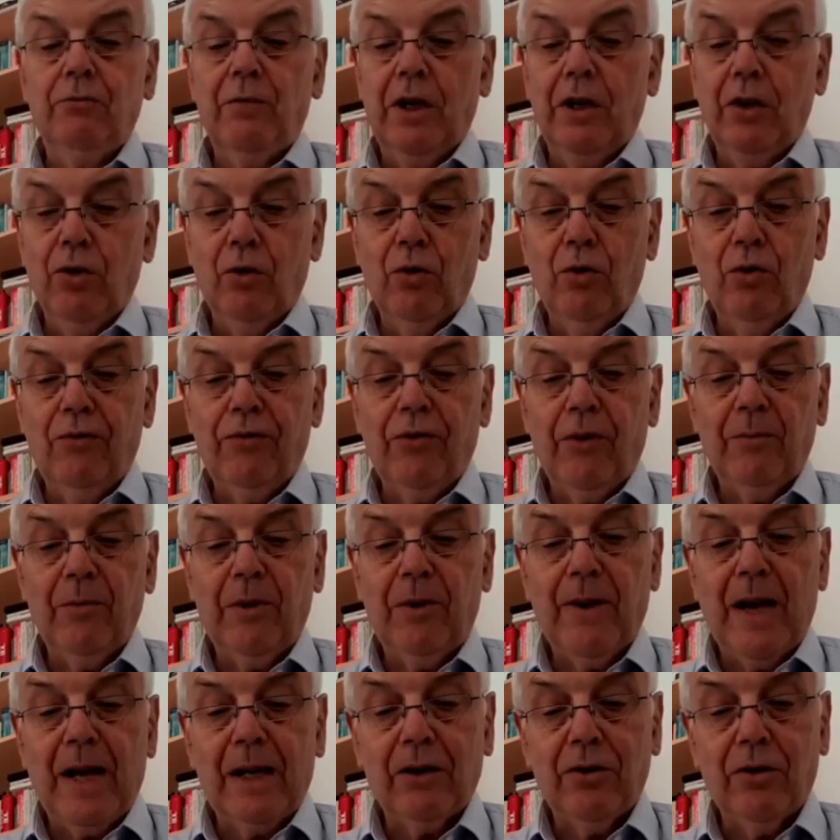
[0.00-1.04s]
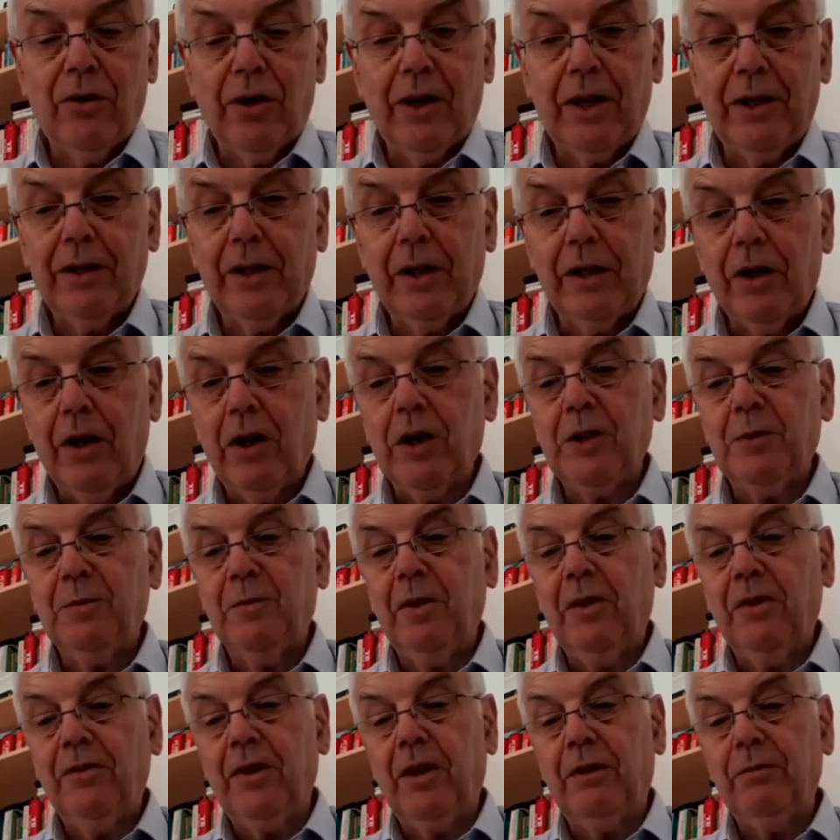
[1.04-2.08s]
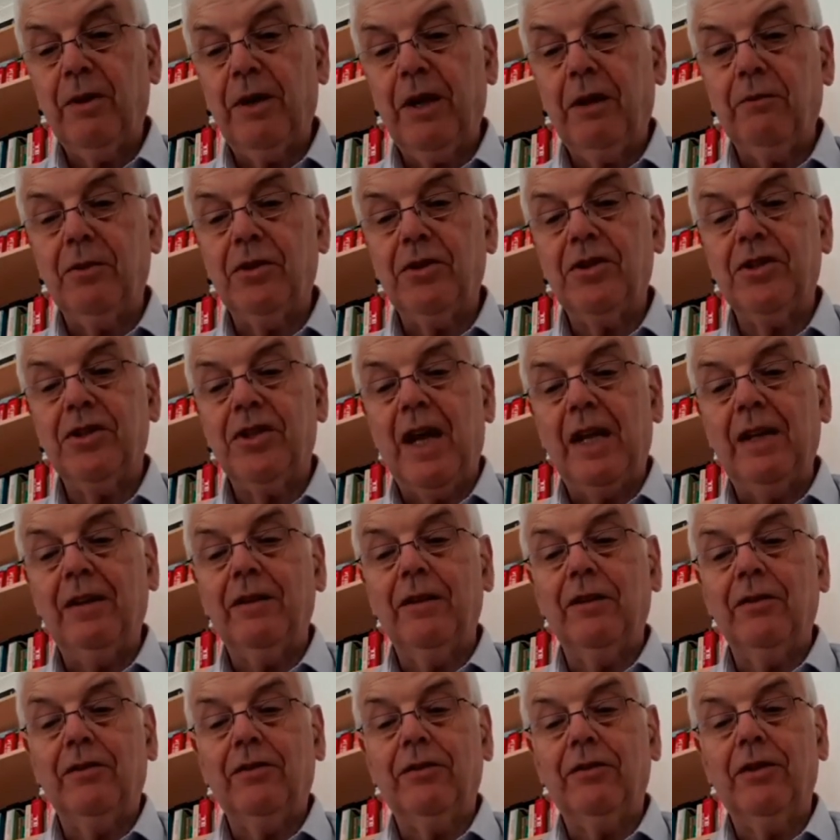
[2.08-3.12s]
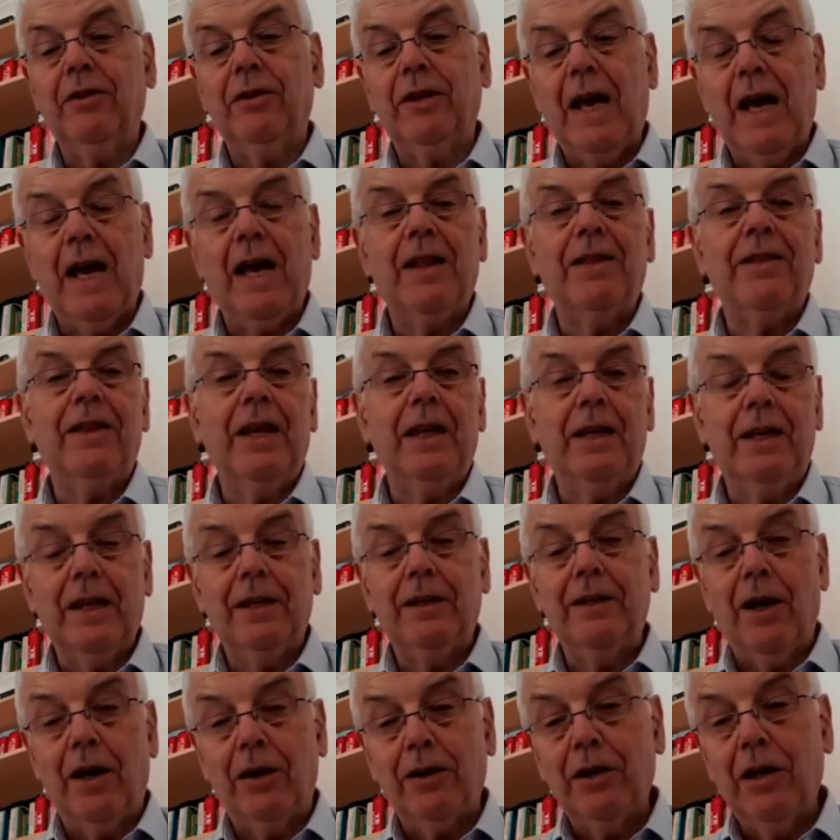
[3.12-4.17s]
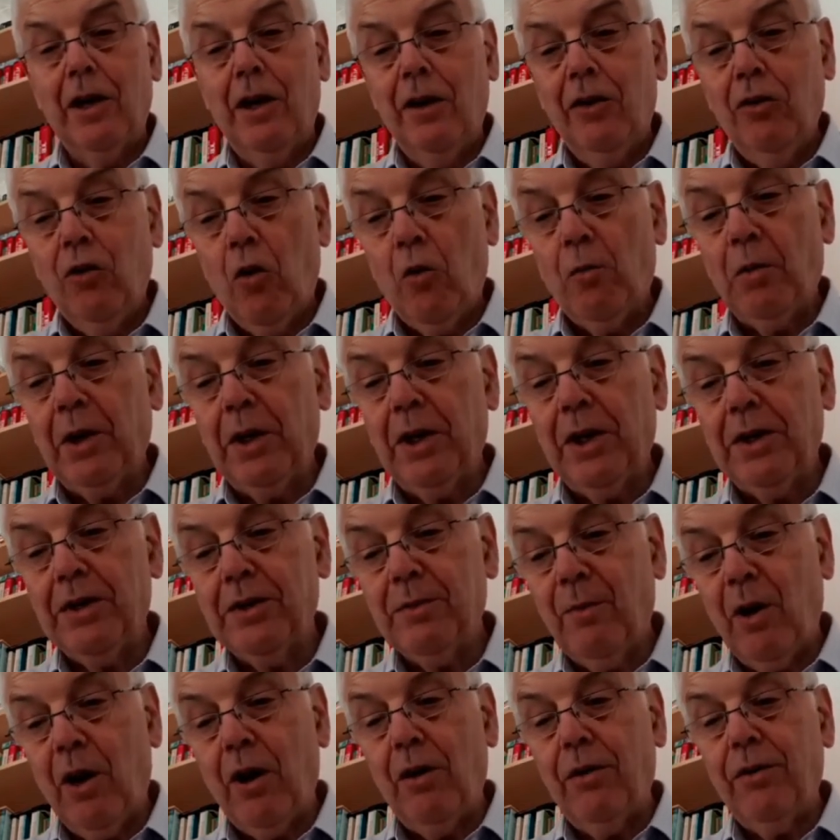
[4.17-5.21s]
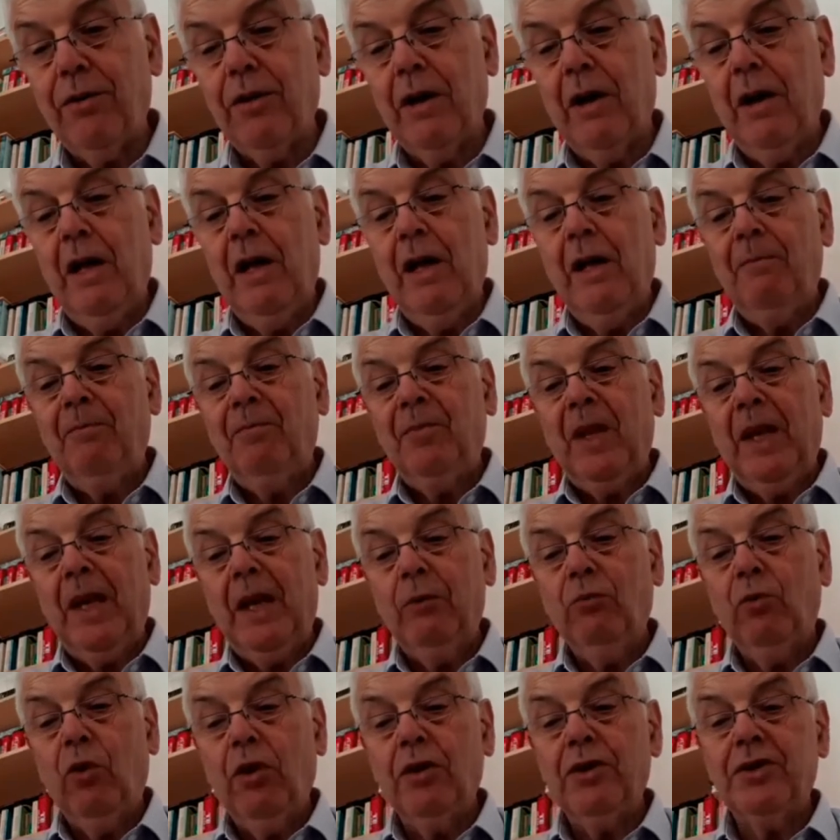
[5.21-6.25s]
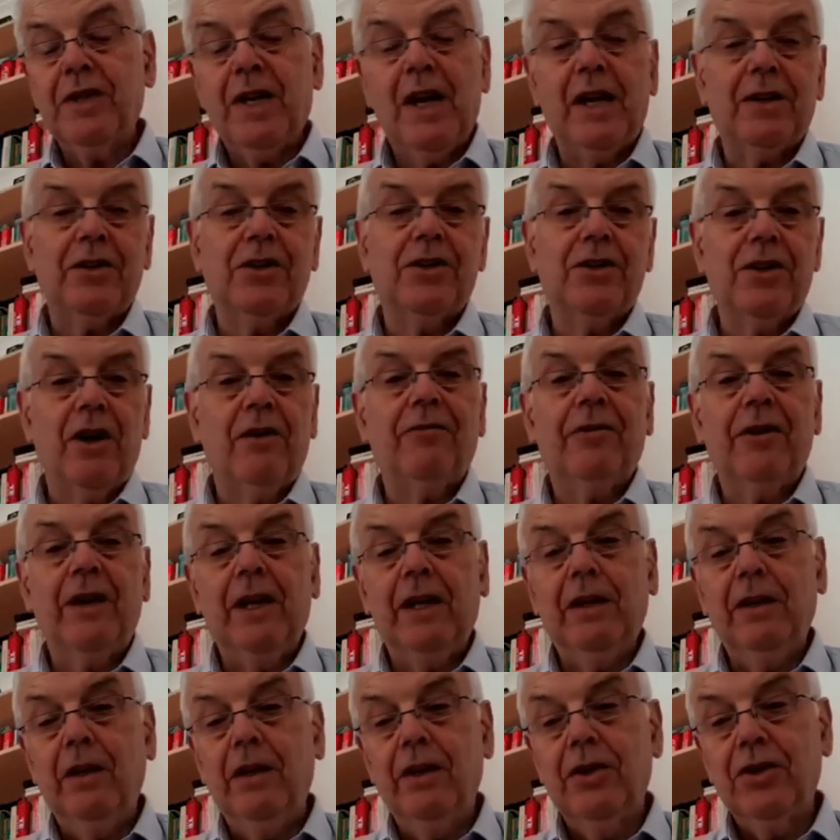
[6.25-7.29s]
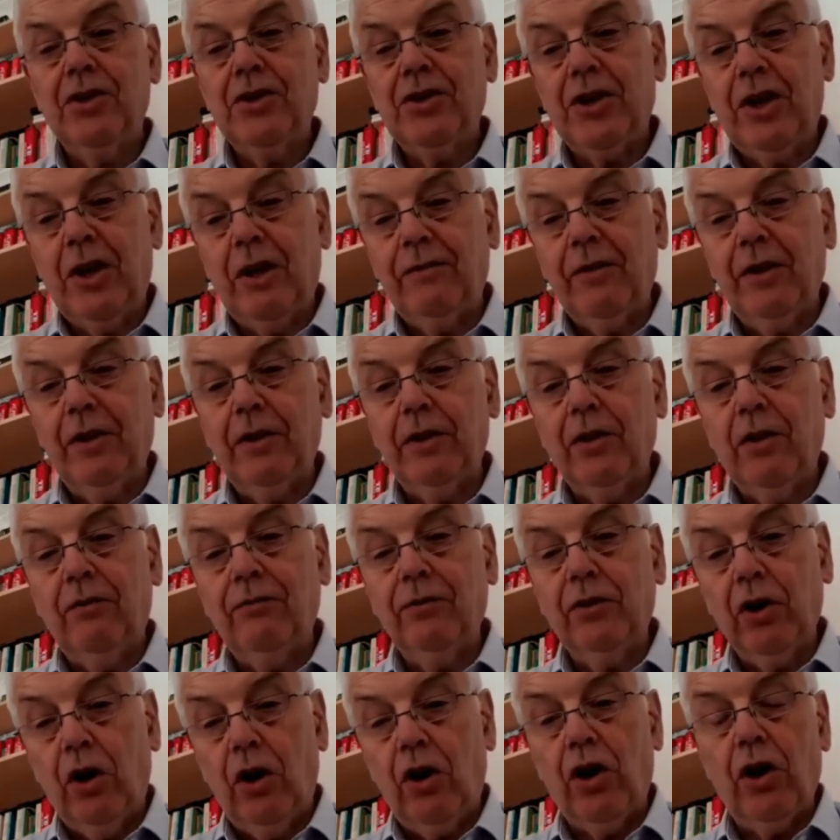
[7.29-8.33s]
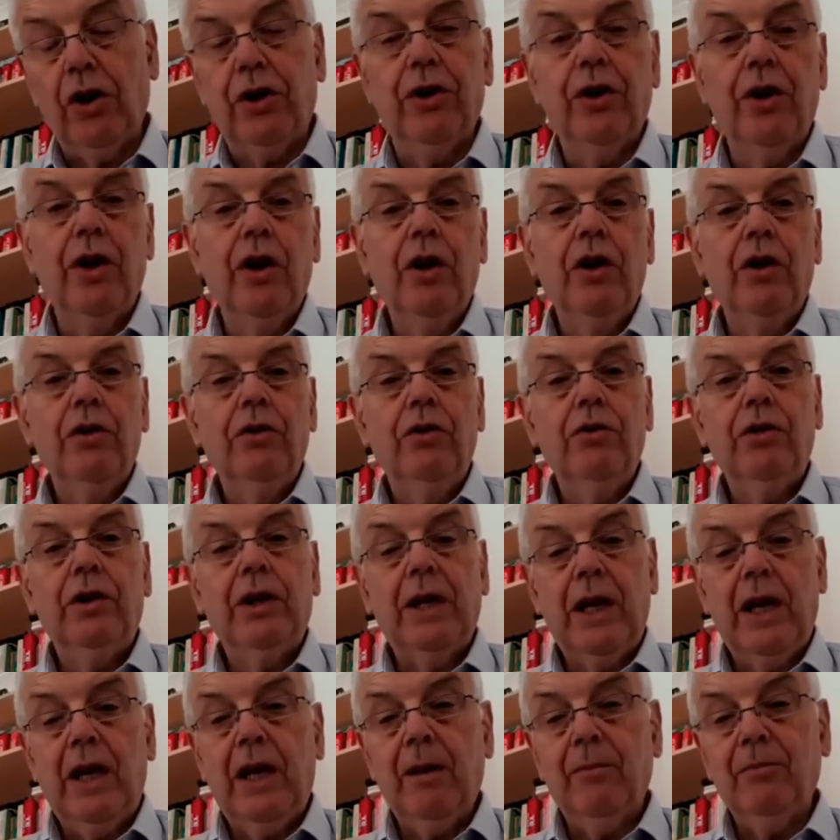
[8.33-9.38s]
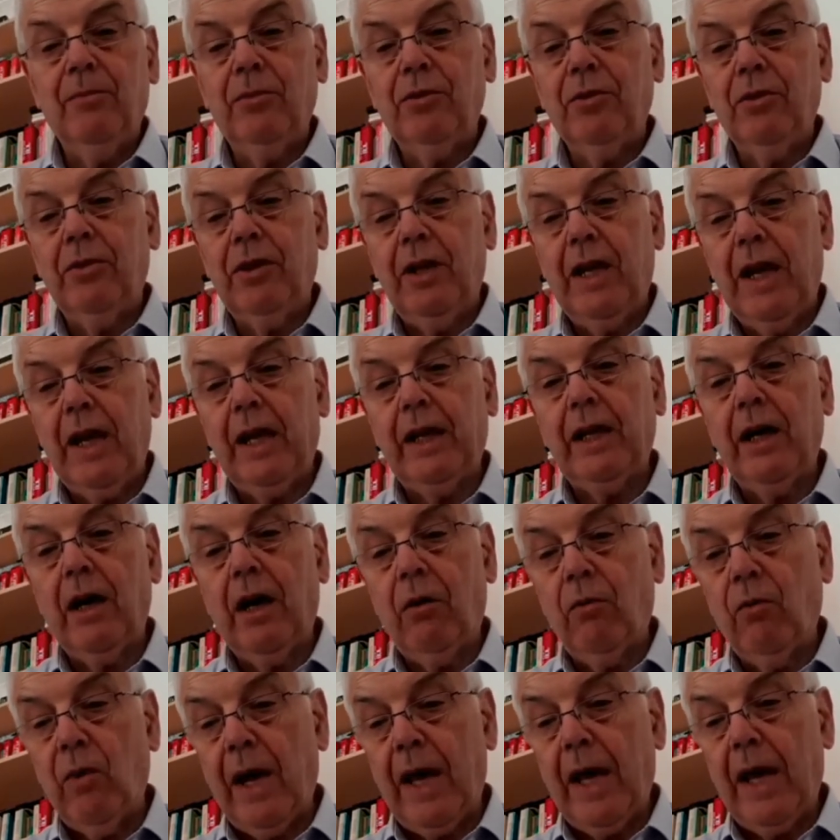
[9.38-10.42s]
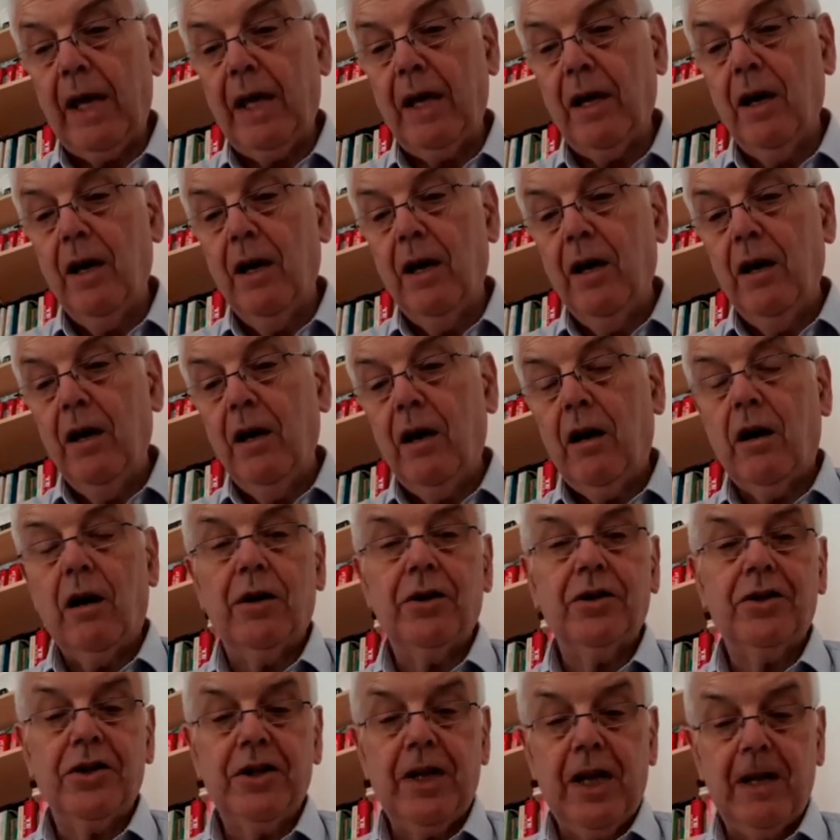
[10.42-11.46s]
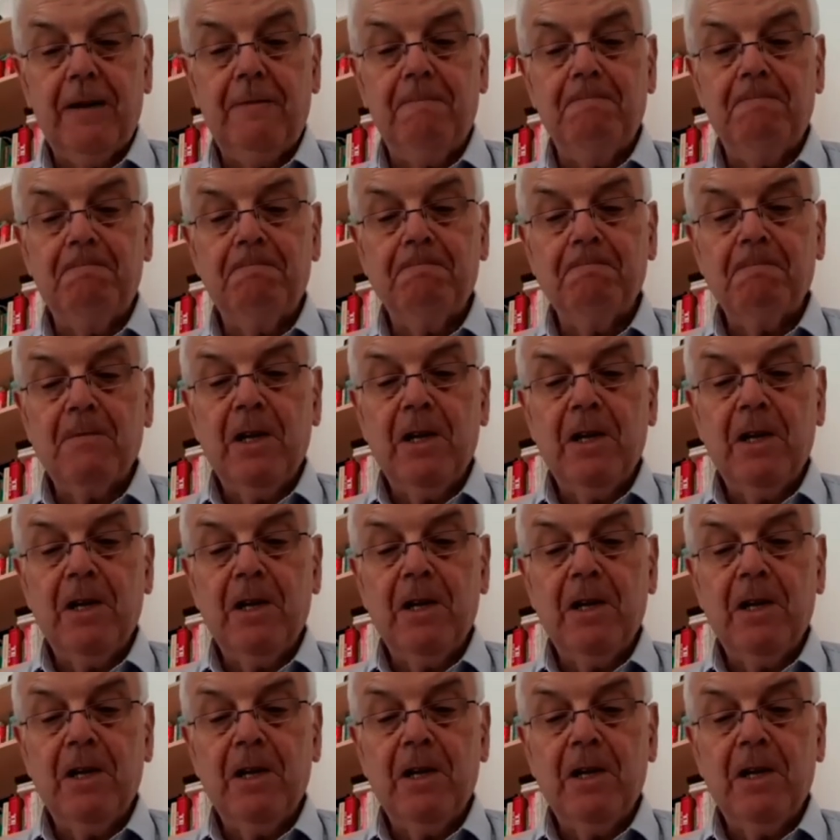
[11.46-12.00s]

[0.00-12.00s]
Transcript: We know from the record in the Gospels that when he was sentenced to death, he did not open his mouth. He was that suffering servant of God who came to take away our sin.